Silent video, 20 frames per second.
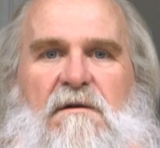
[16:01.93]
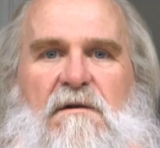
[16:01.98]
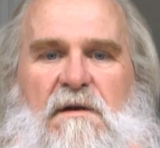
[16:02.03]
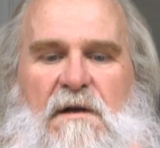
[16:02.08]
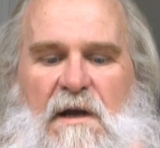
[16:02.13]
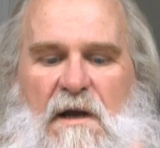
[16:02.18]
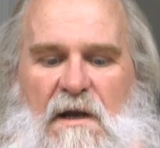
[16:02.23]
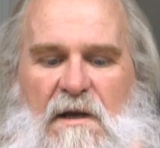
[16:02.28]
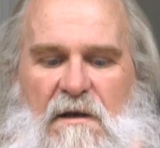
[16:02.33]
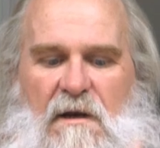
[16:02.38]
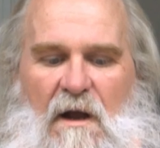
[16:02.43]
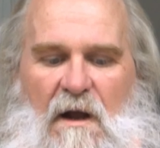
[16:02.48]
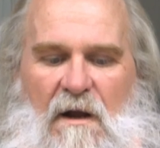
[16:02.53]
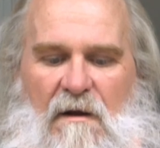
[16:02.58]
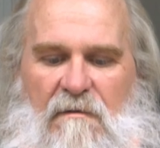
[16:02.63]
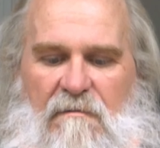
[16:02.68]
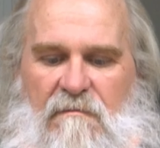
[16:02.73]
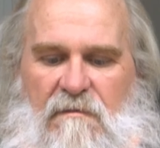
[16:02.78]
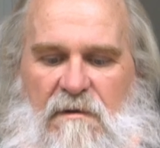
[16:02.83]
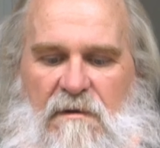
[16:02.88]
And
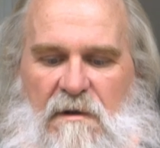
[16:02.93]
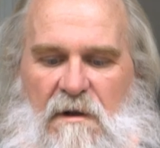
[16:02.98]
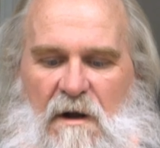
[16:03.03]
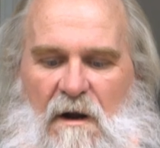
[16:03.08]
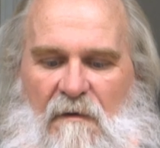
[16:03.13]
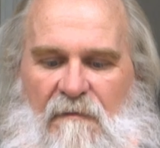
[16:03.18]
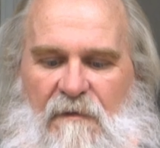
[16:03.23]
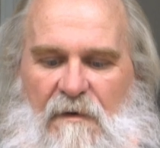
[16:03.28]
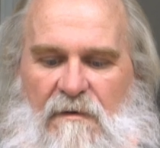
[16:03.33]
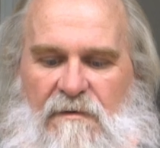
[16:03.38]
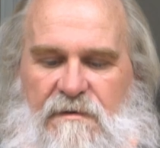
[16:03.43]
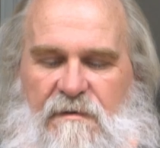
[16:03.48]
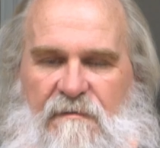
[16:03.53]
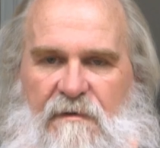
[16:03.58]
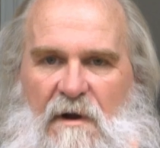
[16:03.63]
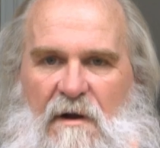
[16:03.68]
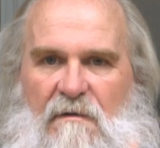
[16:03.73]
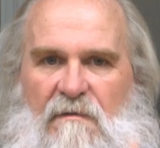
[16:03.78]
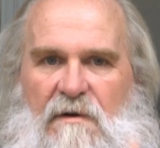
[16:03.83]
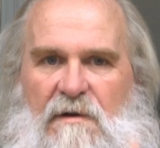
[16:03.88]
our folks have
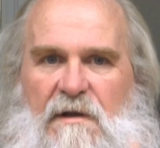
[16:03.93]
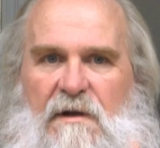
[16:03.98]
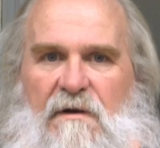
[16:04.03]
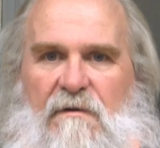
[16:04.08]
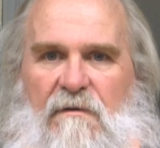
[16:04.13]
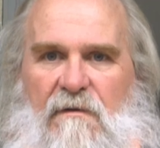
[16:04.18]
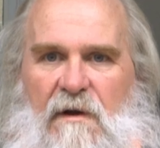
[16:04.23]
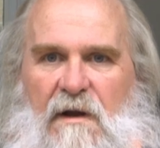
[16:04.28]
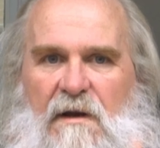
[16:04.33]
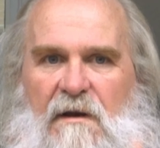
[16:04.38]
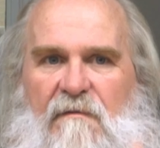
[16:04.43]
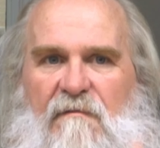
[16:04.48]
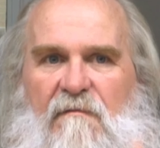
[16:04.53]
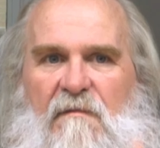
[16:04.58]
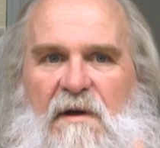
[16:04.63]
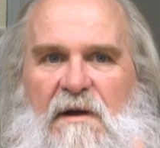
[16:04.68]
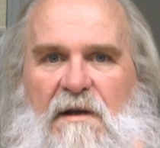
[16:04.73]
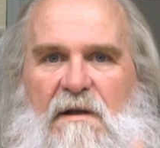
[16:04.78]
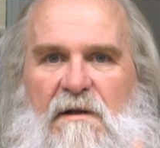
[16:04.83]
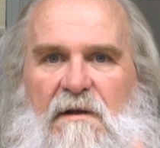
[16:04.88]
got really creative
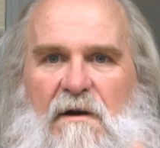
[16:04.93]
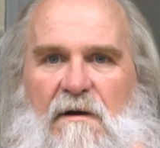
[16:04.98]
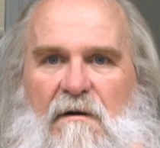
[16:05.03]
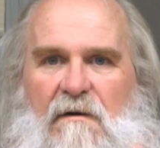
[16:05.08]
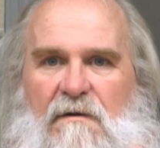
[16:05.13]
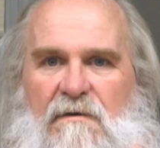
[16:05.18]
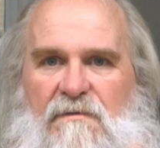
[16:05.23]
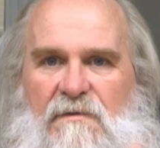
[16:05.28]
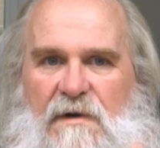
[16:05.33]
making guards.